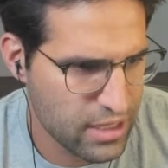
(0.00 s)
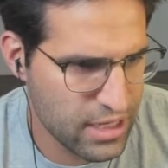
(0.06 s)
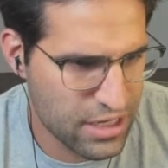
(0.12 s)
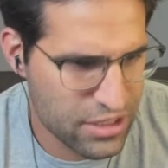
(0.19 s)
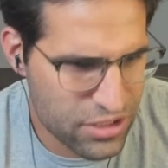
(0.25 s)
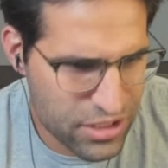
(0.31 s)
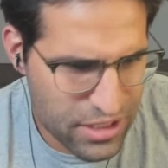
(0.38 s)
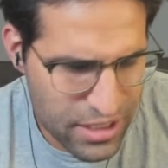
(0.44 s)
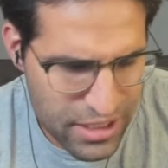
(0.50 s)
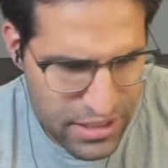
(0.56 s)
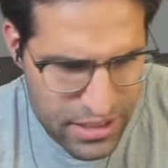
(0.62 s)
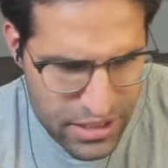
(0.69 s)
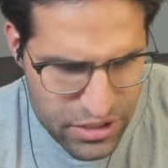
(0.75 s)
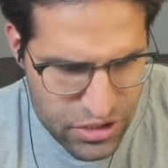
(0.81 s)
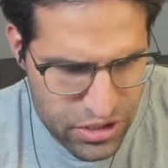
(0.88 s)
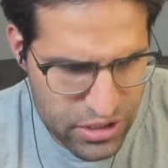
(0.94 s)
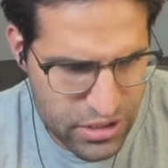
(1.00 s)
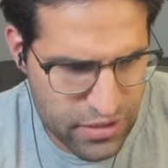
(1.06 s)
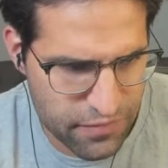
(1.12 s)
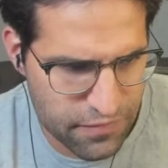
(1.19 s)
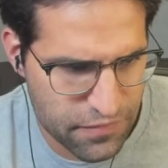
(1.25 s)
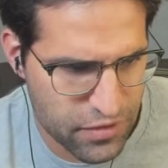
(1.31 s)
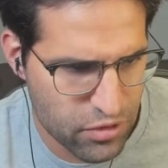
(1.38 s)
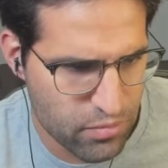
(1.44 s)
each of these is just
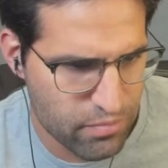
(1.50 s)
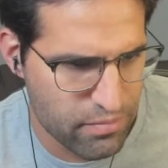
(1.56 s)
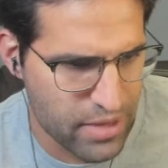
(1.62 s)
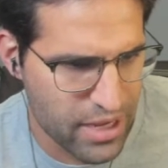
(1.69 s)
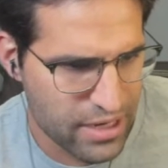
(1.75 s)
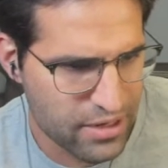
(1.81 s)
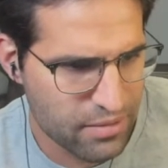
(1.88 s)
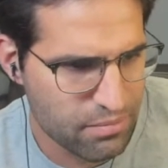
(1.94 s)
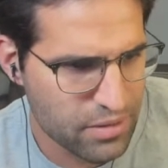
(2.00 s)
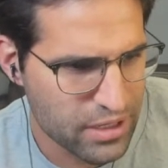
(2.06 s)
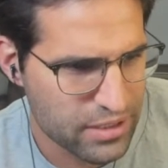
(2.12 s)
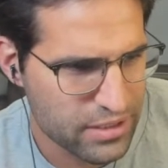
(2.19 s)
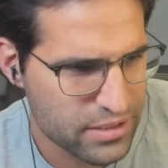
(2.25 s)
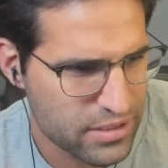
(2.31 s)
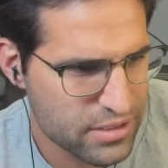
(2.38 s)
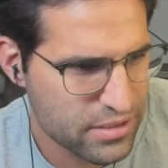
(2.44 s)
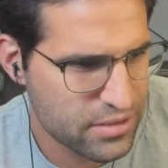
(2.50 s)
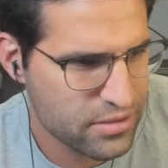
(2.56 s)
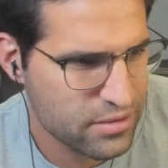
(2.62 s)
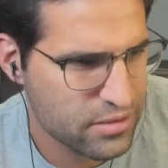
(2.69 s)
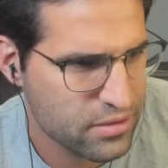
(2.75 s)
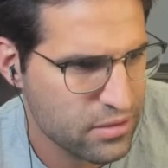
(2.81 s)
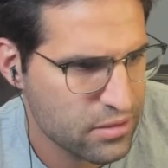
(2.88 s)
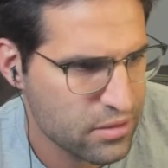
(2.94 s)
a few
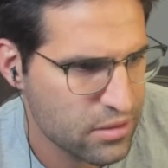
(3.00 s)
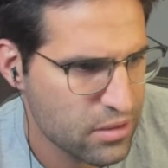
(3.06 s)
megabytes.